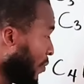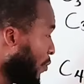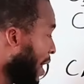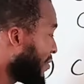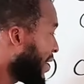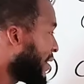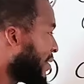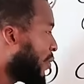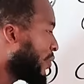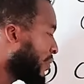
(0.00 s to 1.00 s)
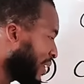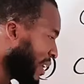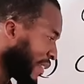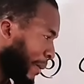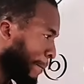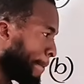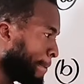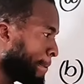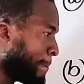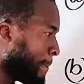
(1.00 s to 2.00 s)
We have 13 all
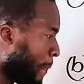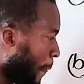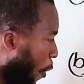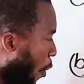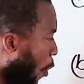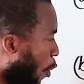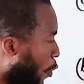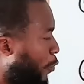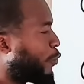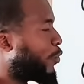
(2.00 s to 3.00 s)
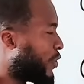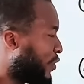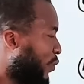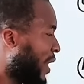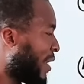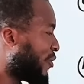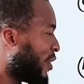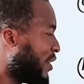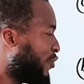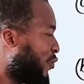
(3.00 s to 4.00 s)
Uh-oh, but we have
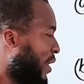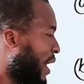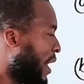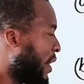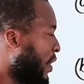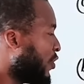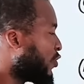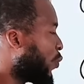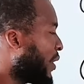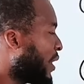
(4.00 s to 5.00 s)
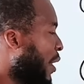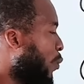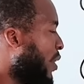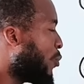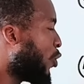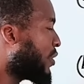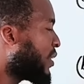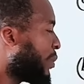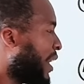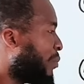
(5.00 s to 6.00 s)
only two here. So what can we
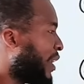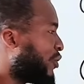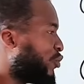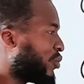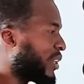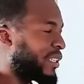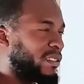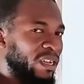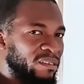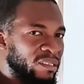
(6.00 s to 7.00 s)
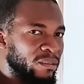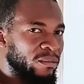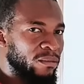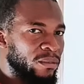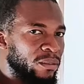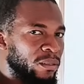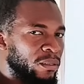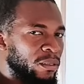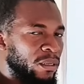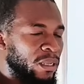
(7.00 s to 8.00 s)
multiply by two to get 13?
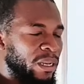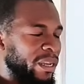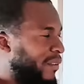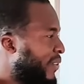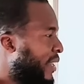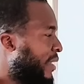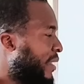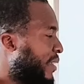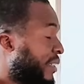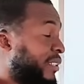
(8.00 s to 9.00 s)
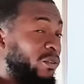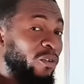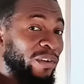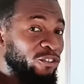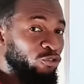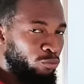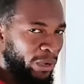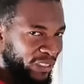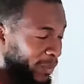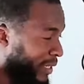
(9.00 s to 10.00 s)
Definitely 13 over 2,
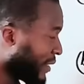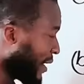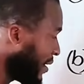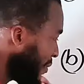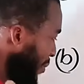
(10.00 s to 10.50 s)
mathematically